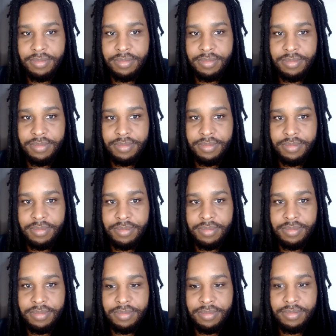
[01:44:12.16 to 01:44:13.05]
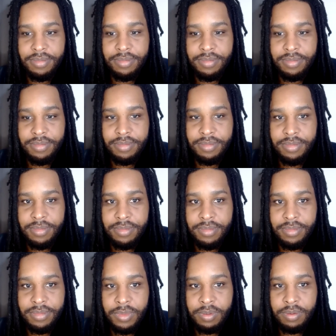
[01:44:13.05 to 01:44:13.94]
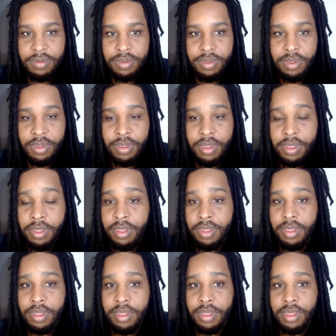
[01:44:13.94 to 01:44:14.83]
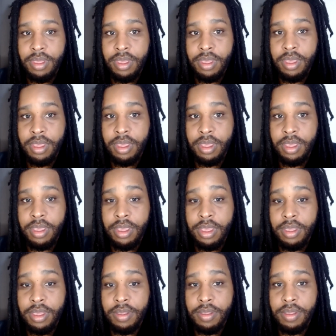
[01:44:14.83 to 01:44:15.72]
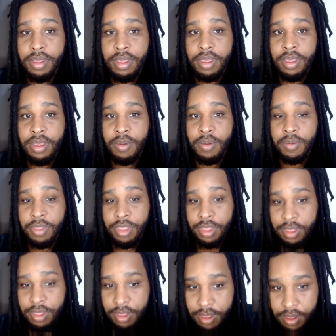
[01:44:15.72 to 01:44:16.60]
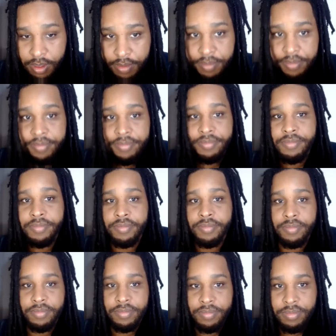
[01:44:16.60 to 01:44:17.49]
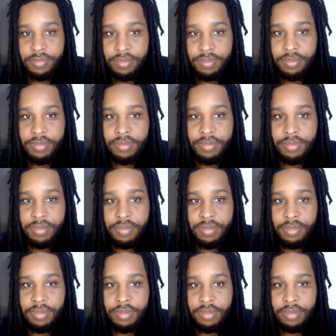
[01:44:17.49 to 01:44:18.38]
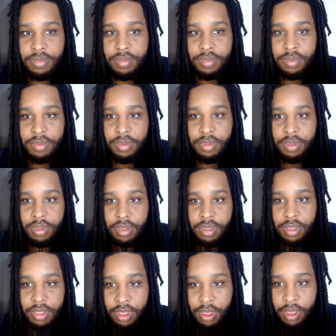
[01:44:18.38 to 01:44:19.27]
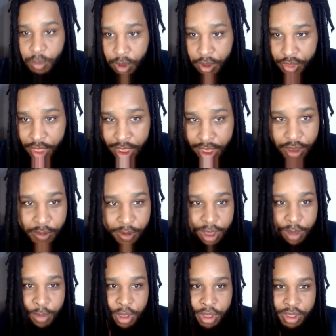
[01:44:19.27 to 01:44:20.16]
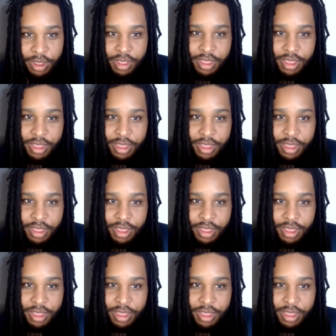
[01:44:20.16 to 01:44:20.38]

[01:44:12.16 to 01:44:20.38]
So yes, the wonderful Miss Emma Rogers, who was also in attendance at Juneteenth 2018. She was the she was well, thank you, Emma.